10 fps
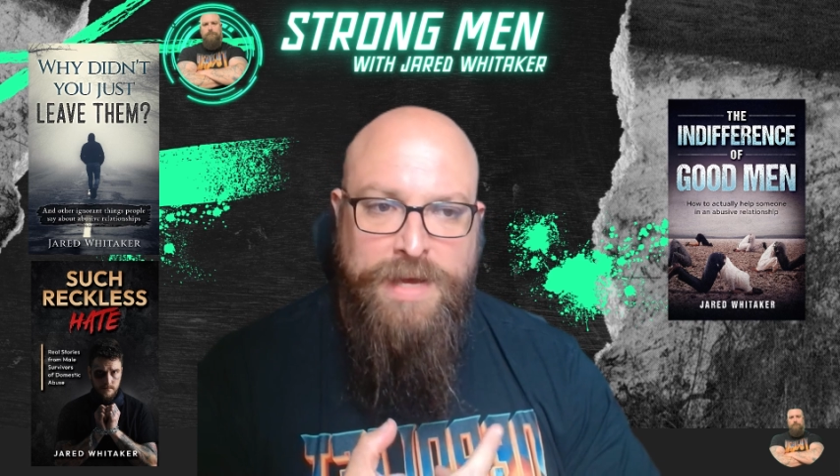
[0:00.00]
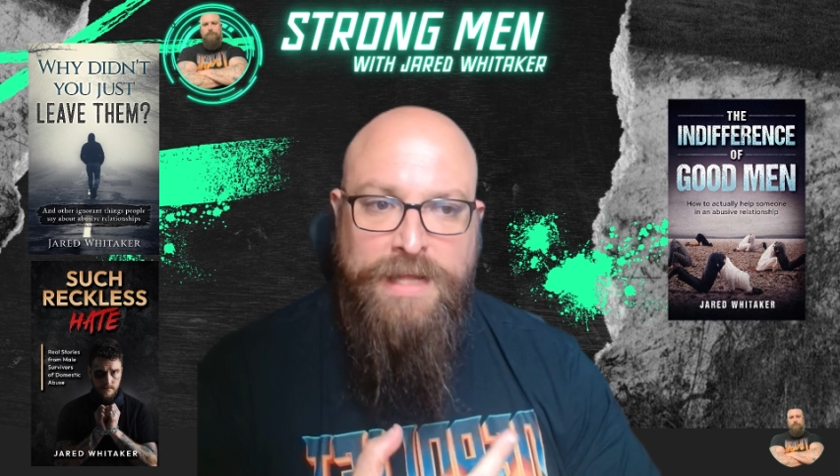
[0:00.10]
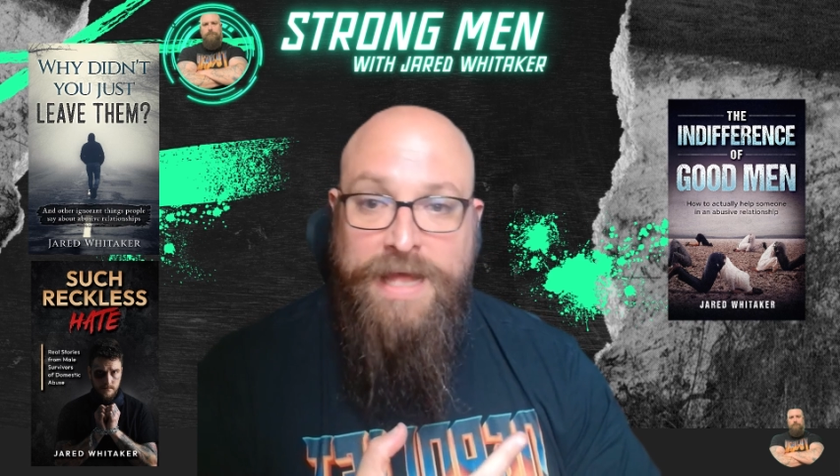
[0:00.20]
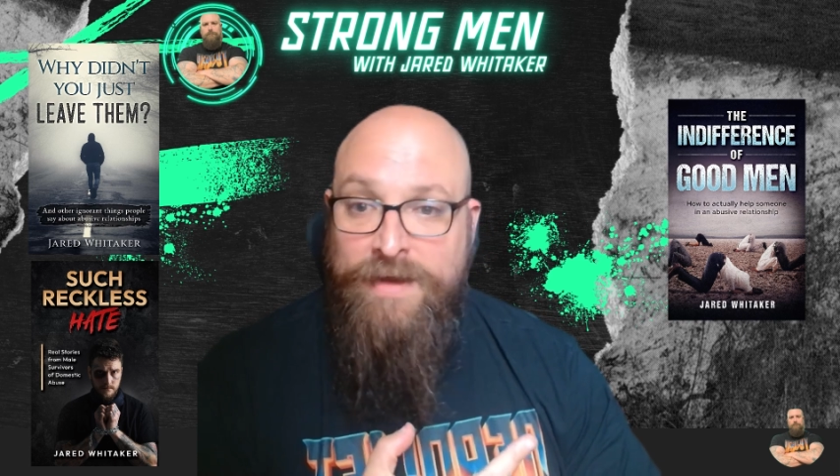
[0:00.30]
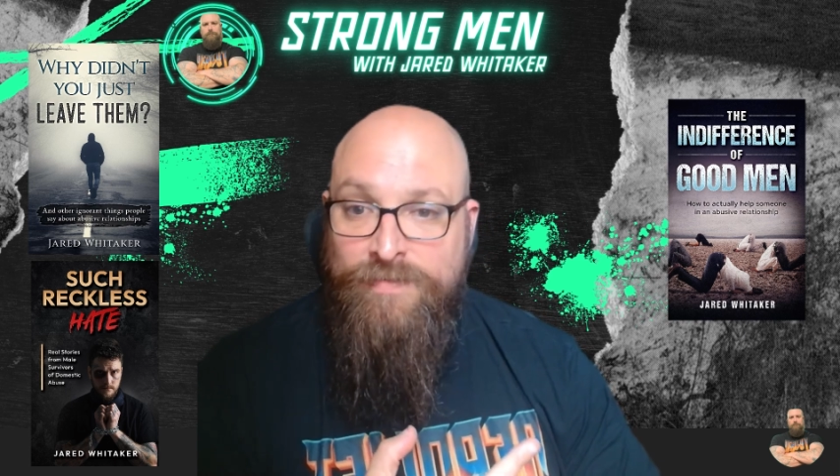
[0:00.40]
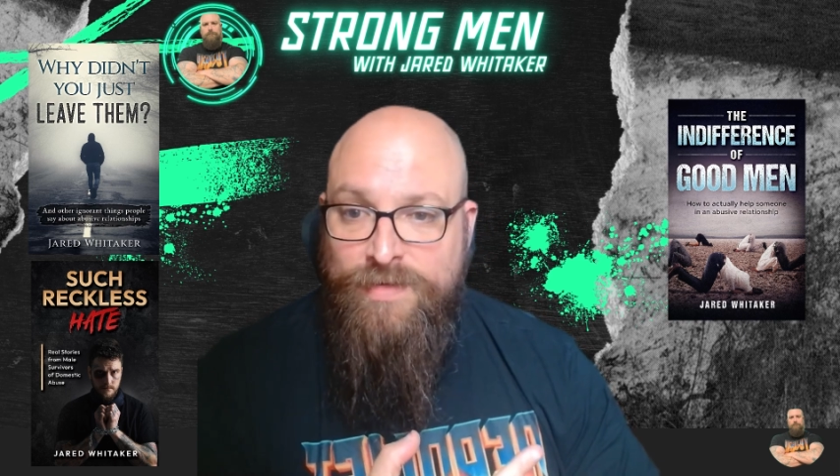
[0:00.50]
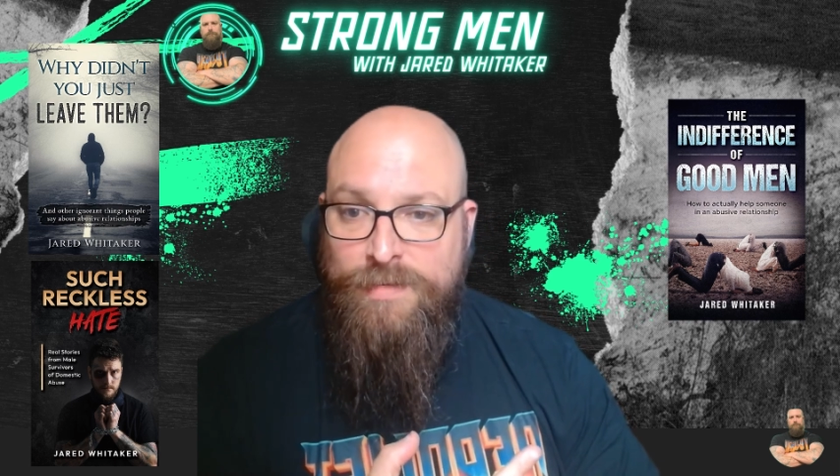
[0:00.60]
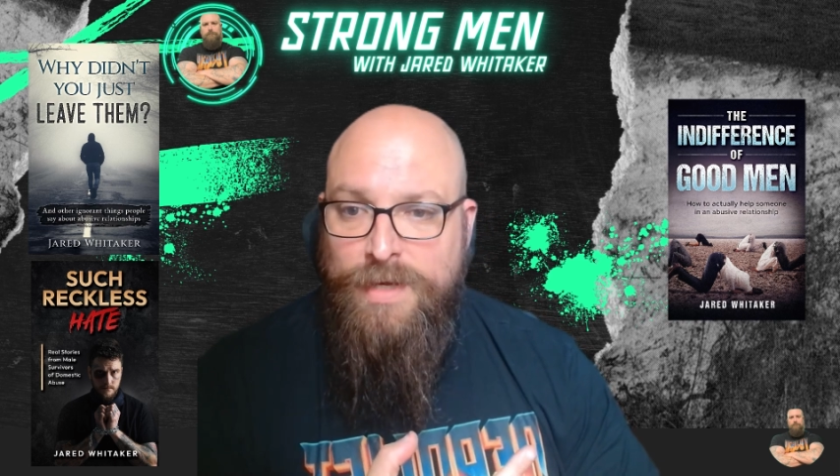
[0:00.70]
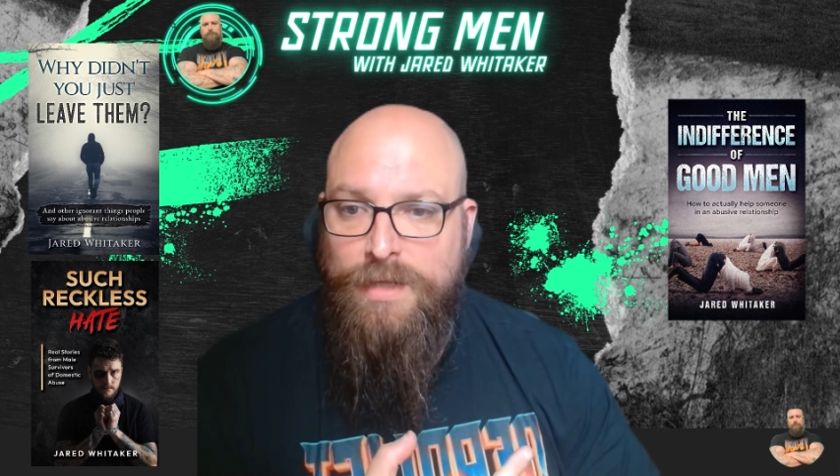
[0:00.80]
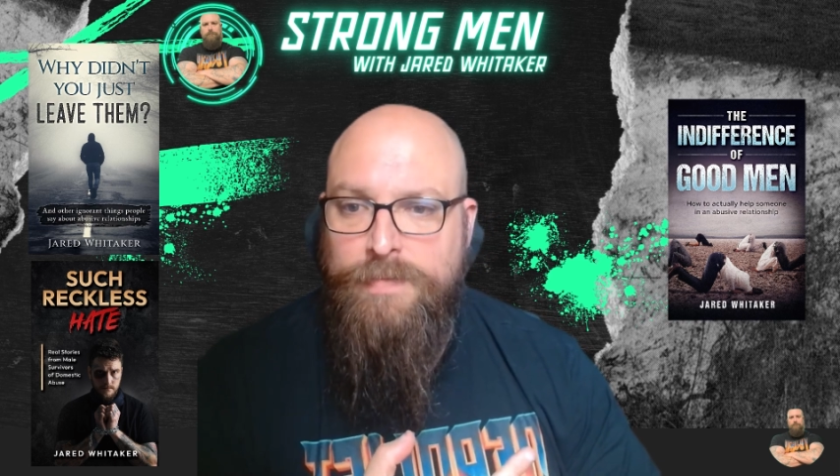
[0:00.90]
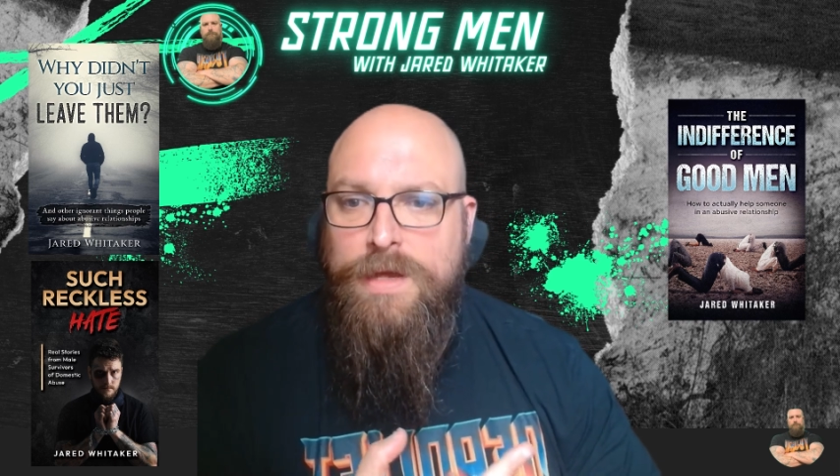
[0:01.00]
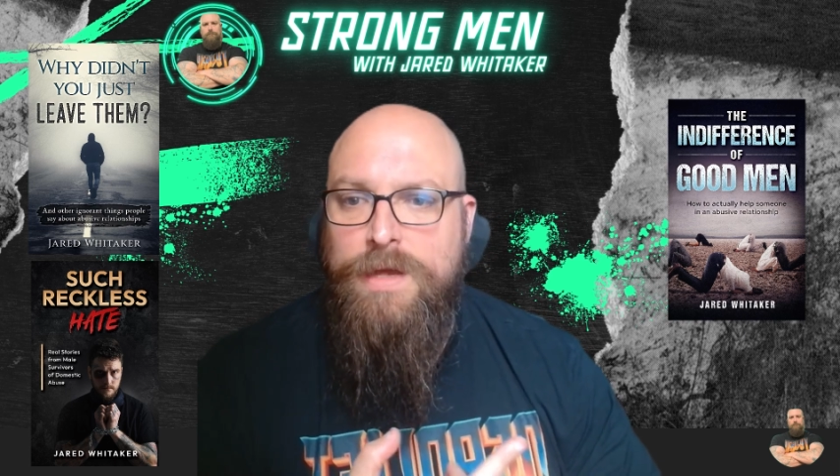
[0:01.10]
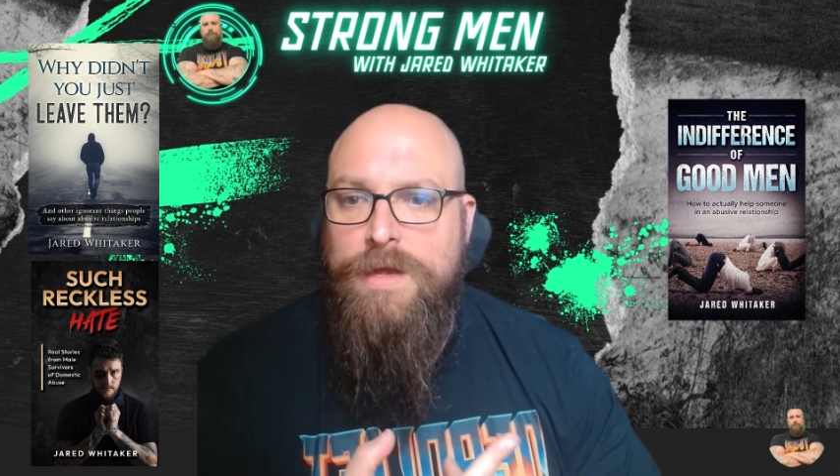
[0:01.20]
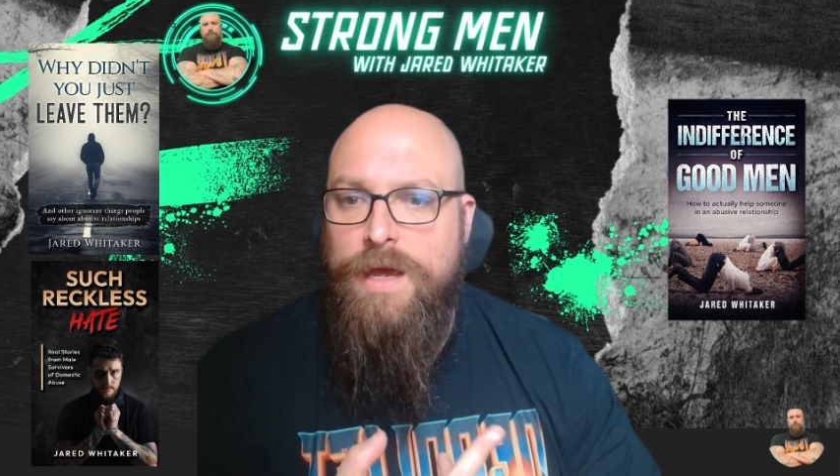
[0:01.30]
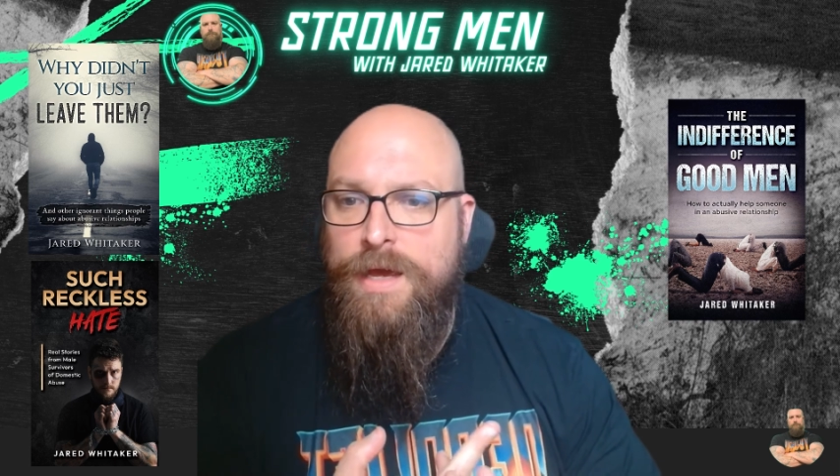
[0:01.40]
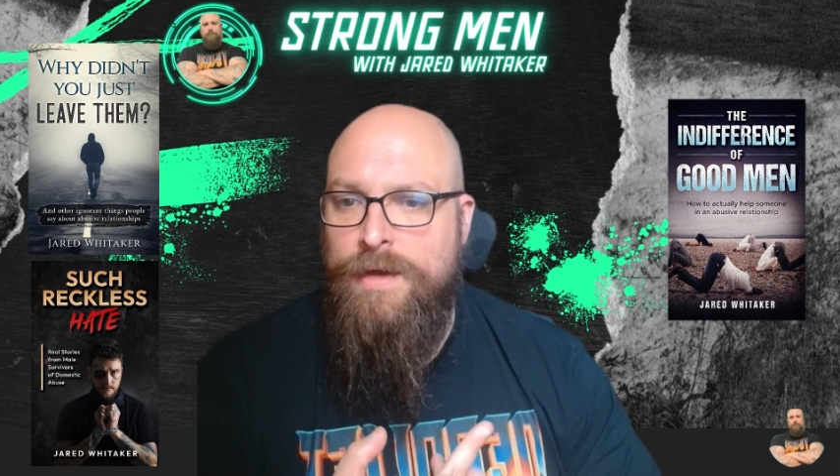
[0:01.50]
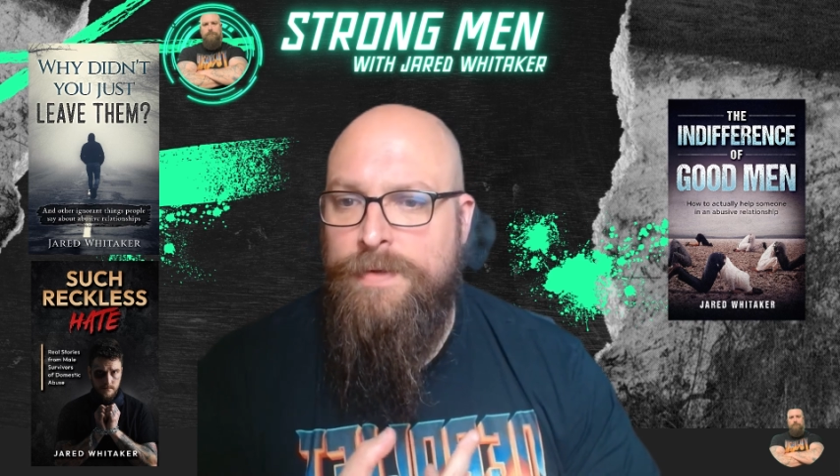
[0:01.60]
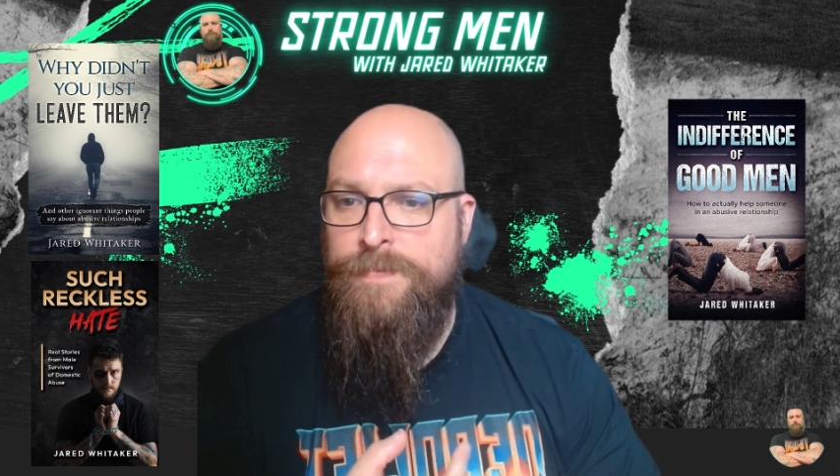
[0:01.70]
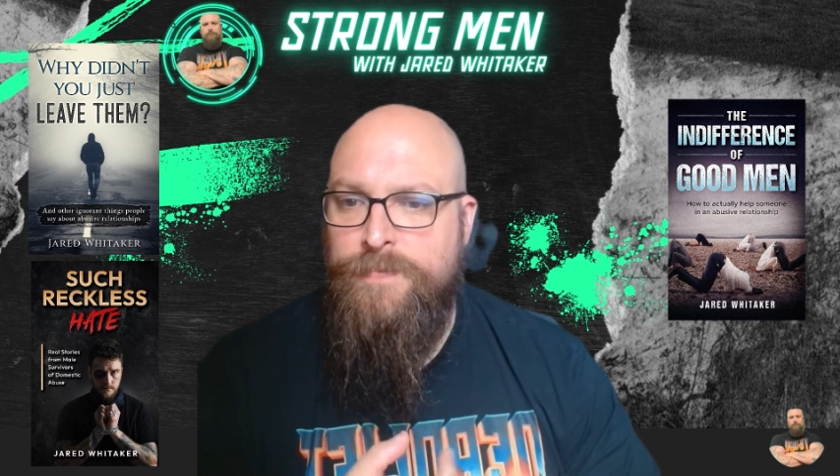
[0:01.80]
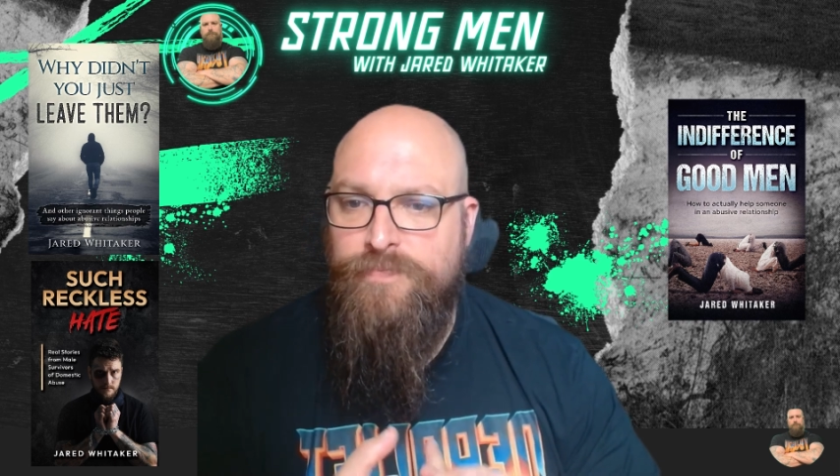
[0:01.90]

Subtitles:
male and female. Um,